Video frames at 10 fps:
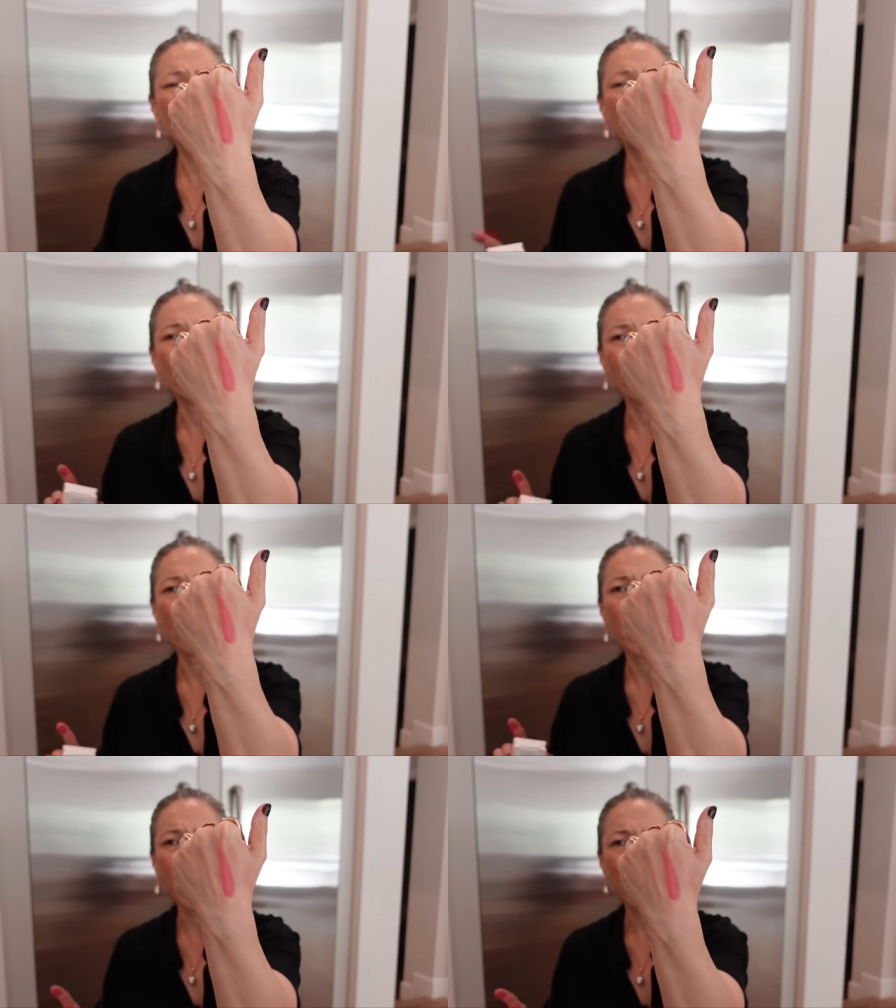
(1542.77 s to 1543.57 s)
but
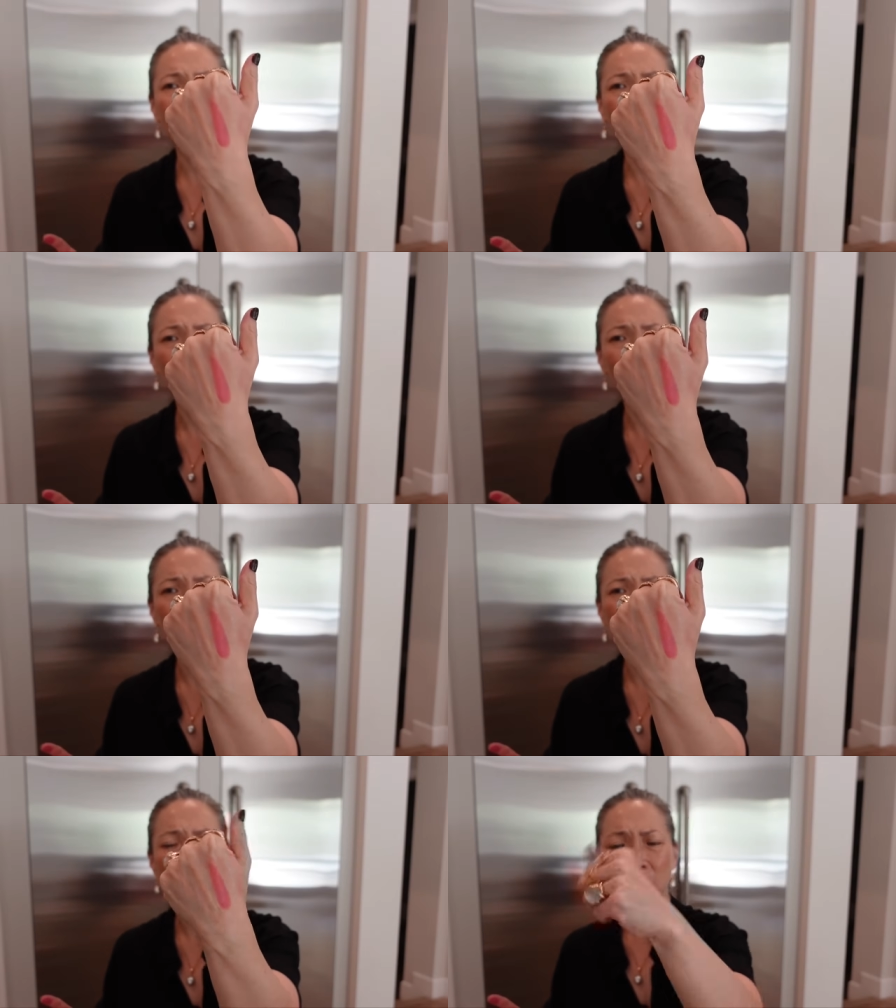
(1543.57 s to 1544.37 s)
very airy all
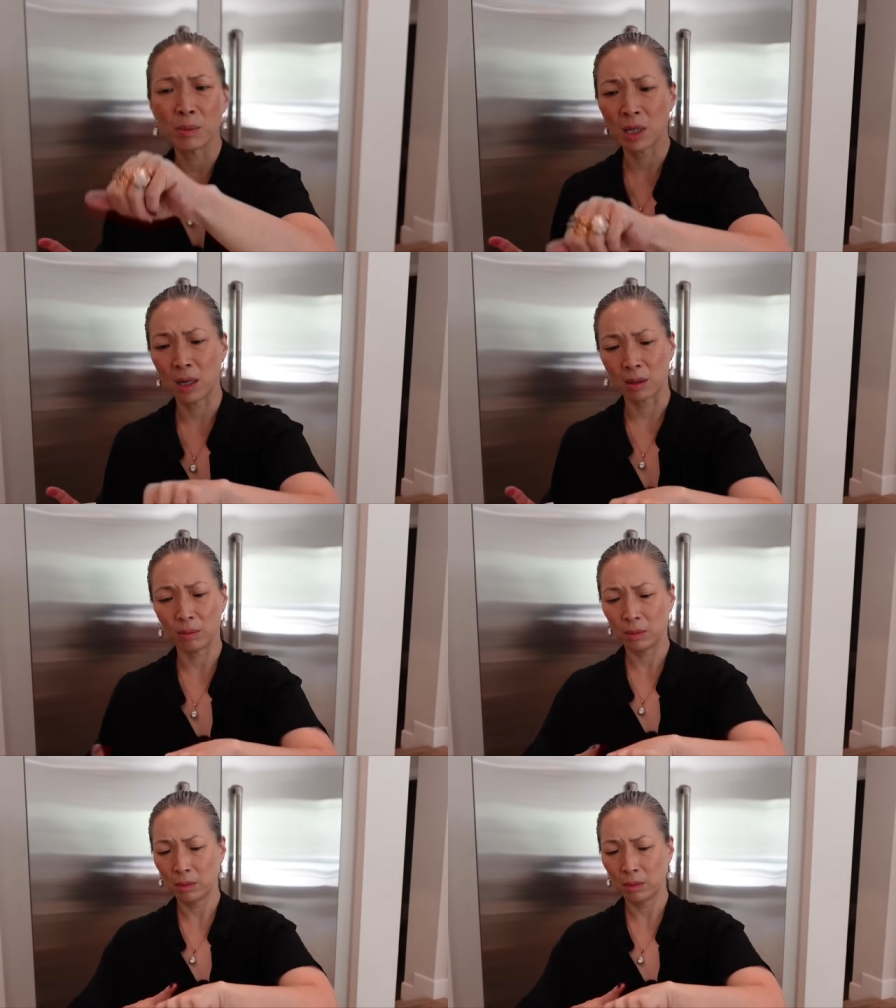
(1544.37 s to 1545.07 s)
at the same time.